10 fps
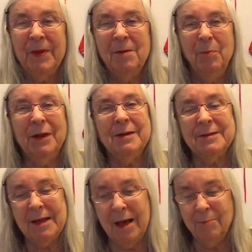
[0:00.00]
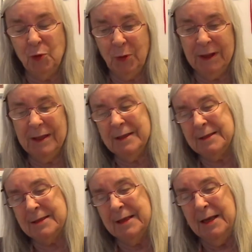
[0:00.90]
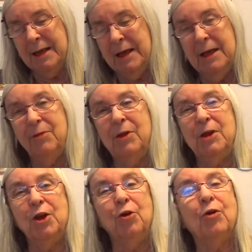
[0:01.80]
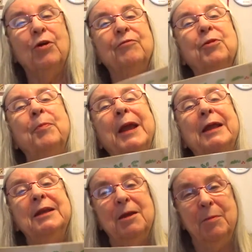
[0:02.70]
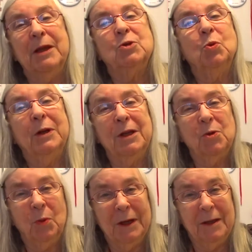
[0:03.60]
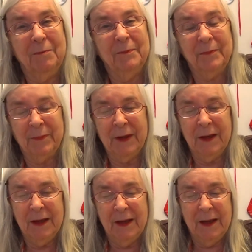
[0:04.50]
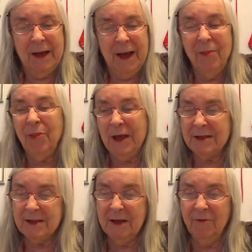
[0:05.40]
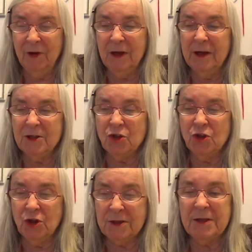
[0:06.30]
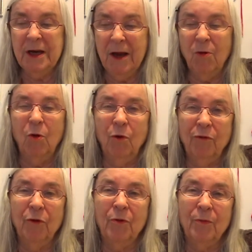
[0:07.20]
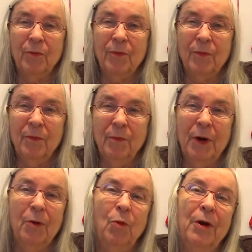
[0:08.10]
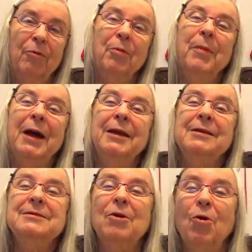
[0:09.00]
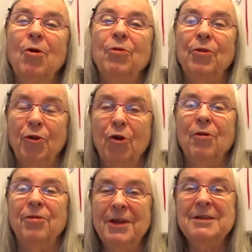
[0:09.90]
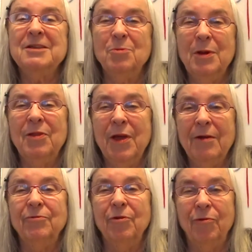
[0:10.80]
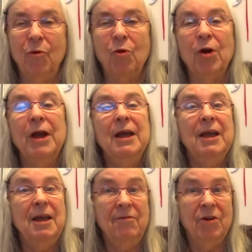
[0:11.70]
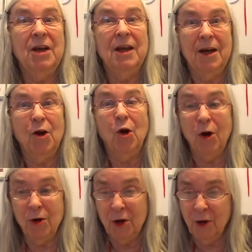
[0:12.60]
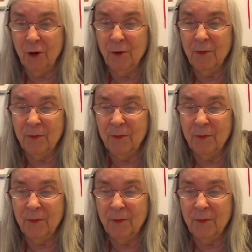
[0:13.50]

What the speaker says: because I'm doing this in the year of the pandemic, 2020. And Thanksgiving is just now over, but I want to remind us all that there are things to be thankful for even in a hard year.